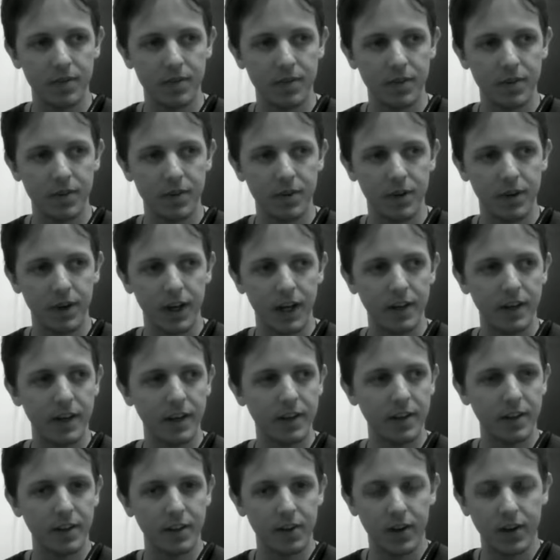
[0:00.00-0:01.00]
you're not,
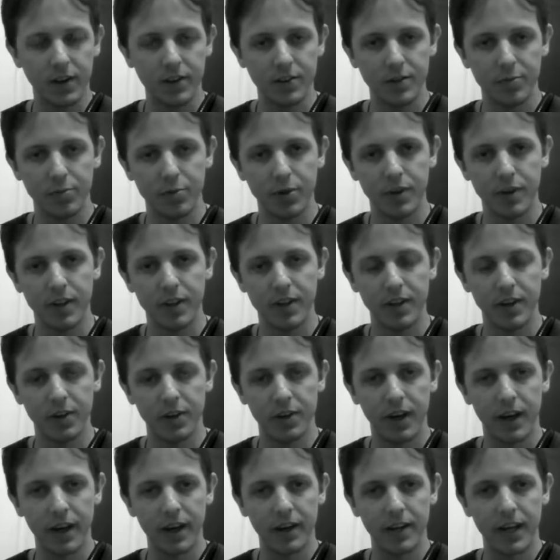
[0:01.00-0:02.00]
as you put it, you're
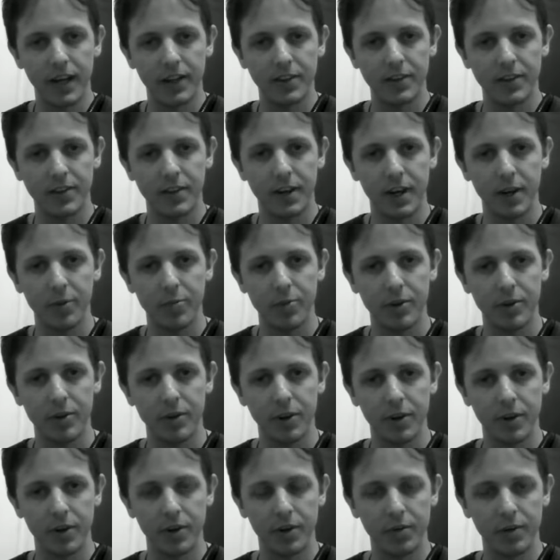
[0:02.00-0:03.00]
not at the top and
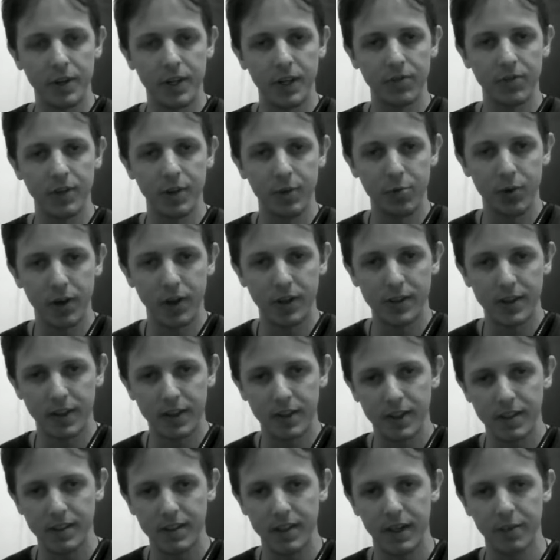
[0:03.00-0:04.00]
you're giving me a project
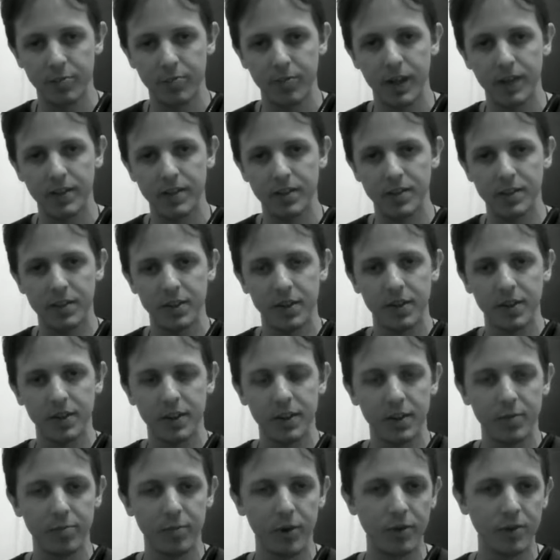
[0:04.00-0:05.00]
that's not necessarily
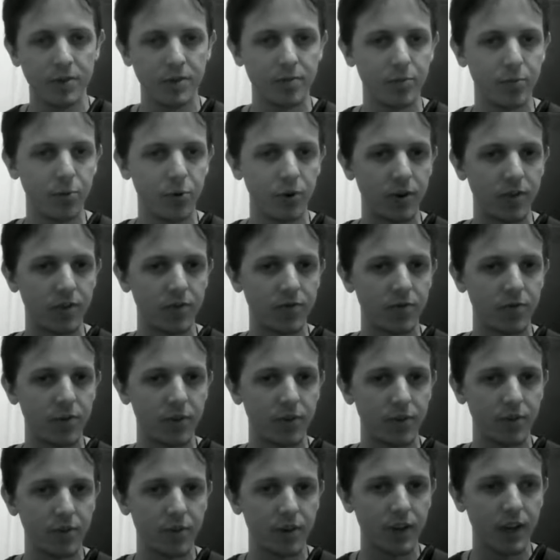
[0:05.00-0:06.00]
the most important for
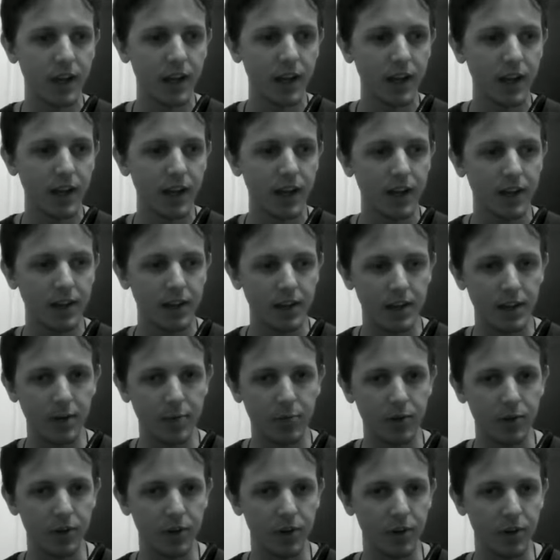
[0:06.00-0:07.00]
the
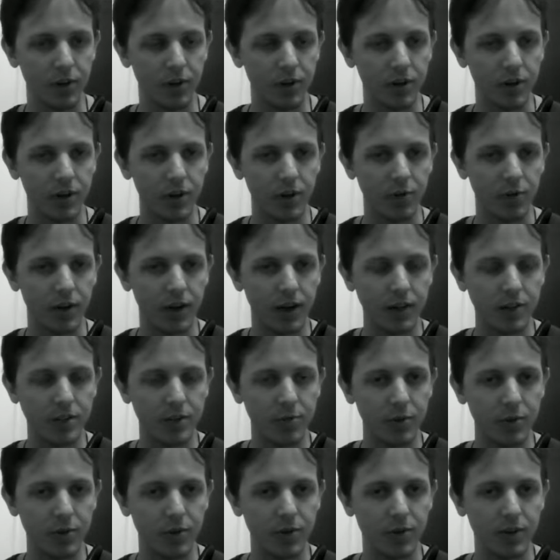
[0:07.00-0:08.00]
company or what I should
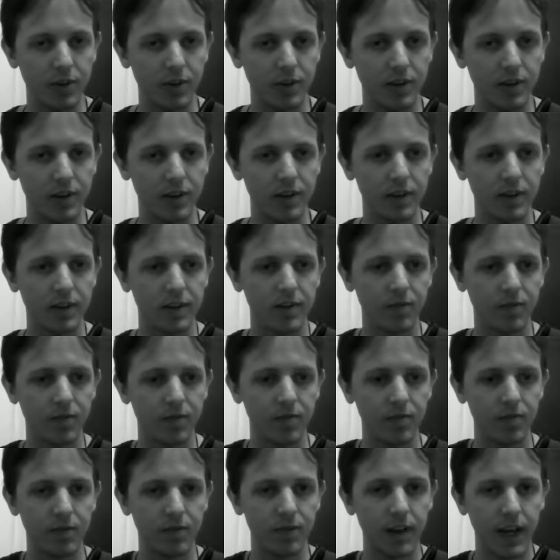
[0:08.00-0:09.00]
be doing
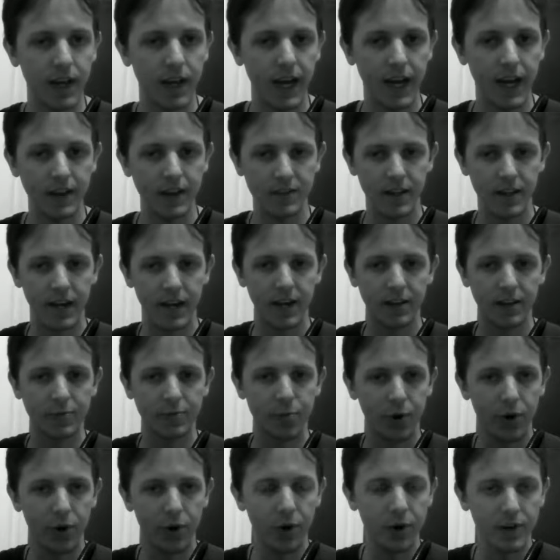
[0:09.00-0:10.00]
as the highest
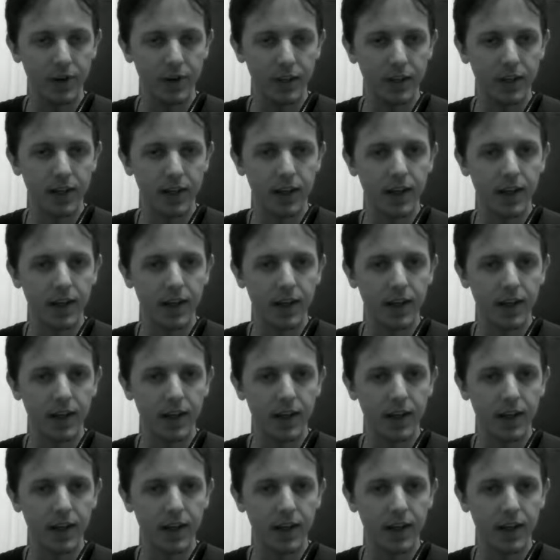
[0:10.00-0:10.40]
priority,